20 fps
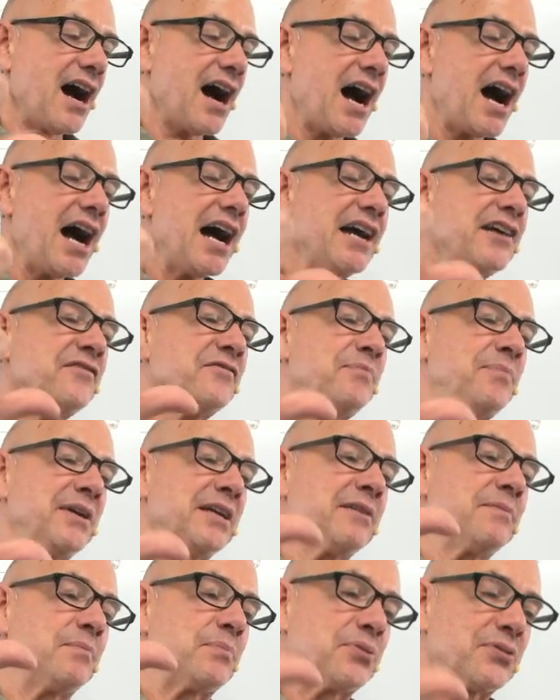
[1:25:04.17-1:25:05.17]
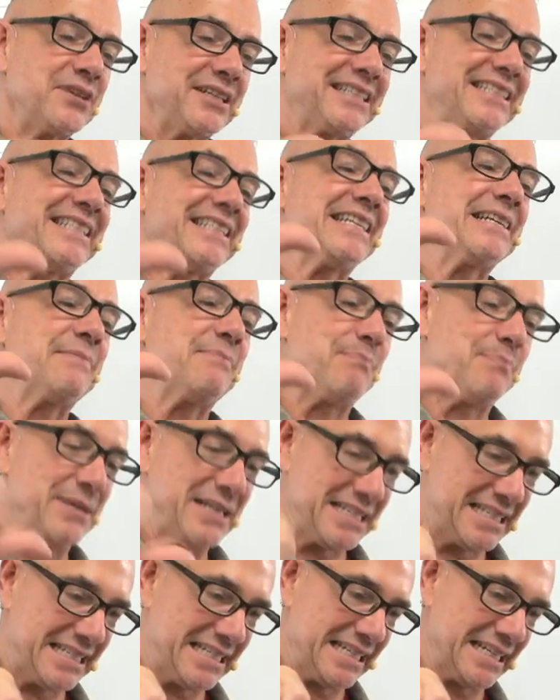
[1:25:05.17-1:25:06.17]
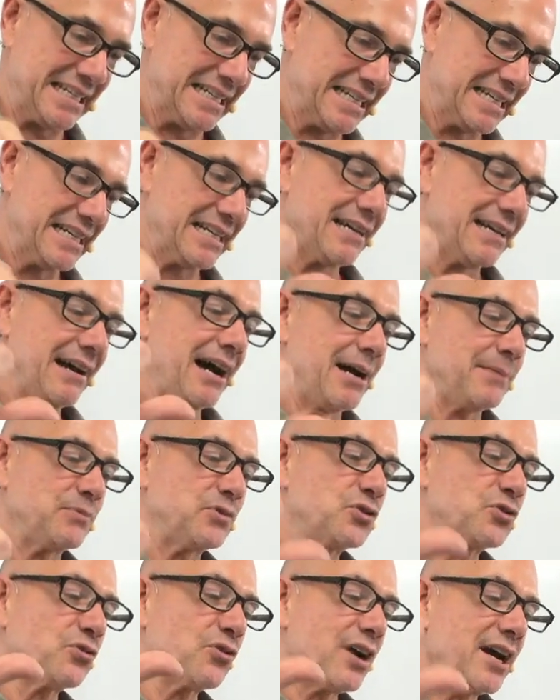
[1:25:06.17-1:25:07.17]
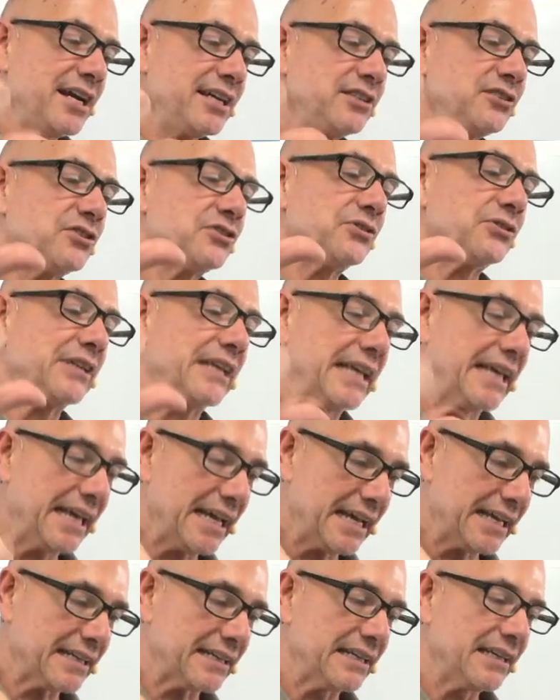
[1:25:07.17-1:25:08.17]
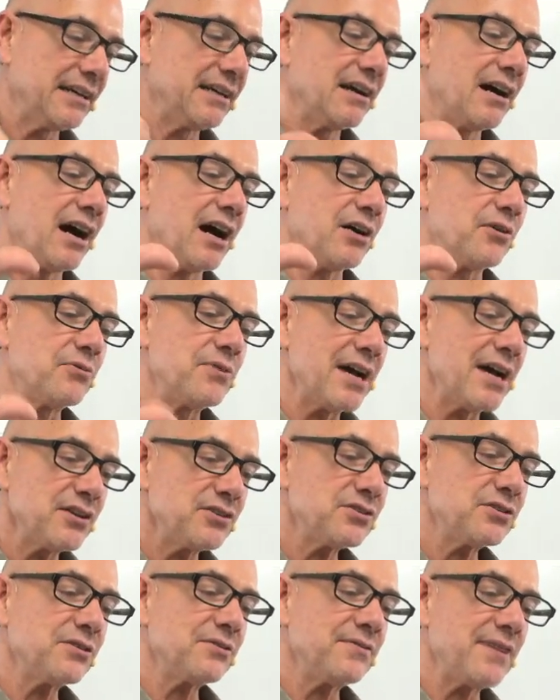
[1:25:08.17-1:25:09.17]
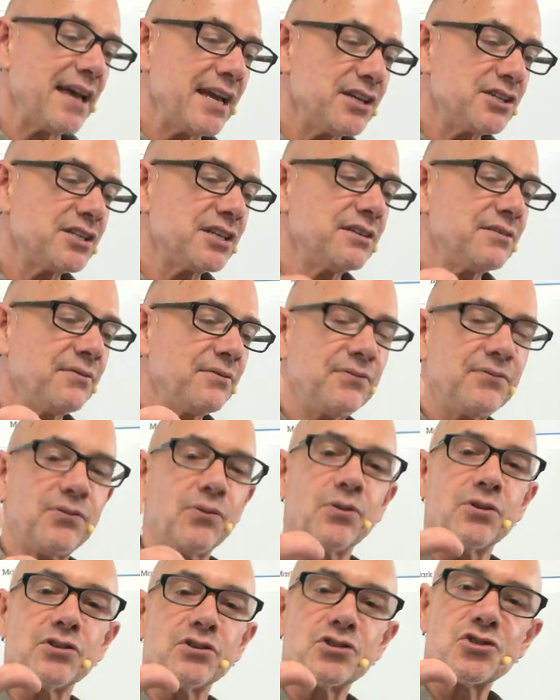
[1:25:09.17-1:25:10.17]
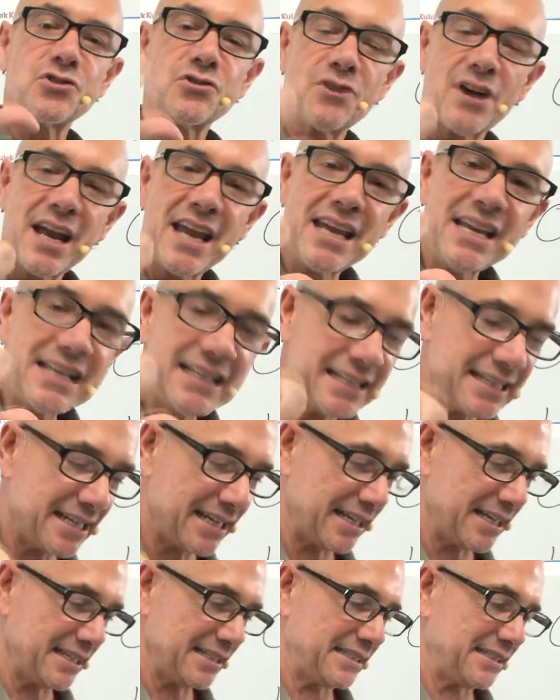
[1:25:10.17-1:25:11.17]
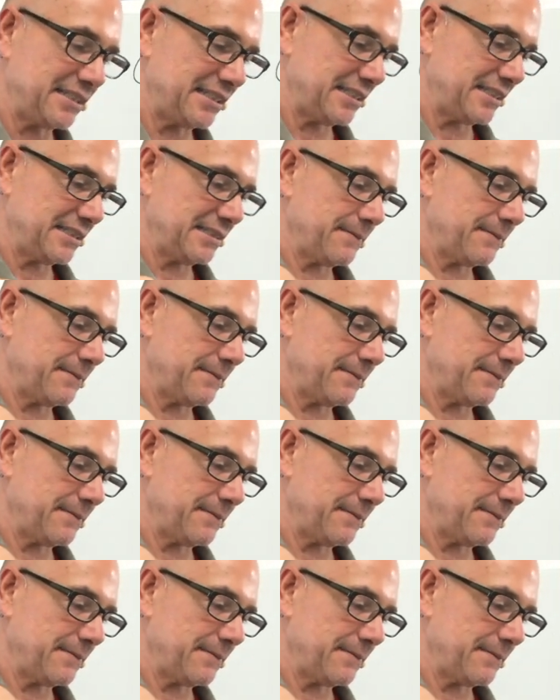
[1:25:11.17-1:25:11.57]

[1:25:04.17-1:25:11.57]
I've been pretty busy. I'm trying to get a reservation for train tickets.